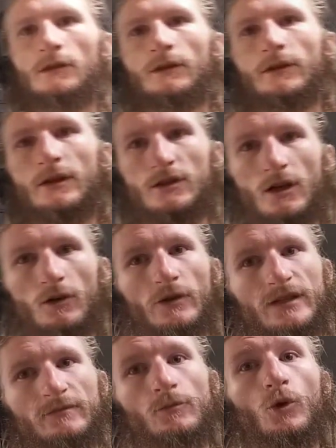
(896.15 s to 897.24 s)
there's
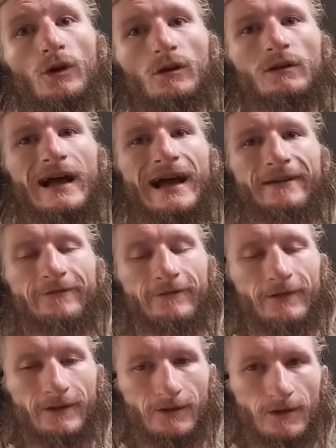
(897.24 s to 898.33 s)
always more to life.
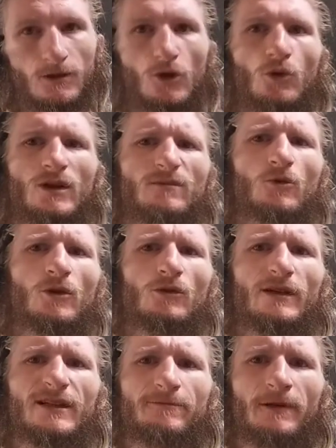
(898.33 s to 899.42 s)
There's always more to
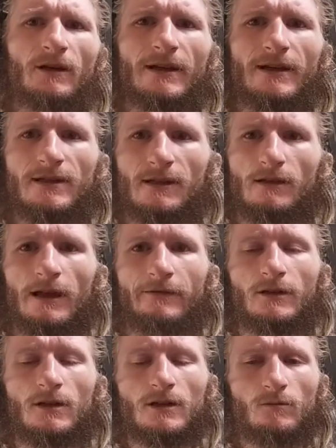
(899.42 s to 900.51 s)
experience in life.
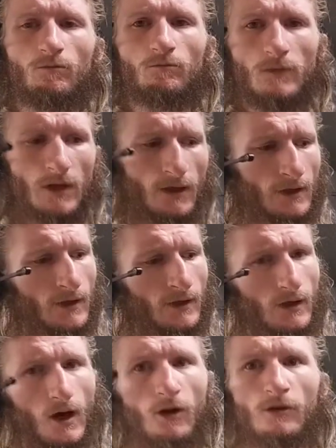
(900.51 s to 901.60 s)
There's
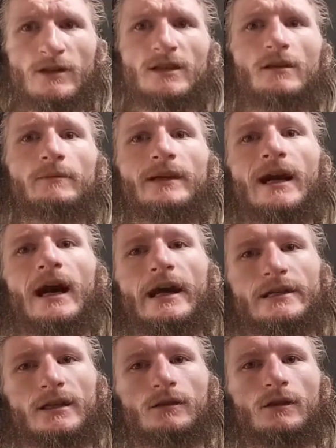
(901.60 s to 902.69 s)
always going to be
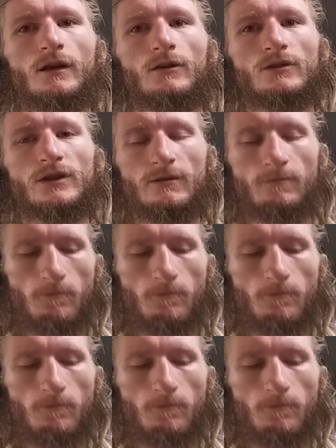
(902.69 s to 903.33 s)
highs and lows.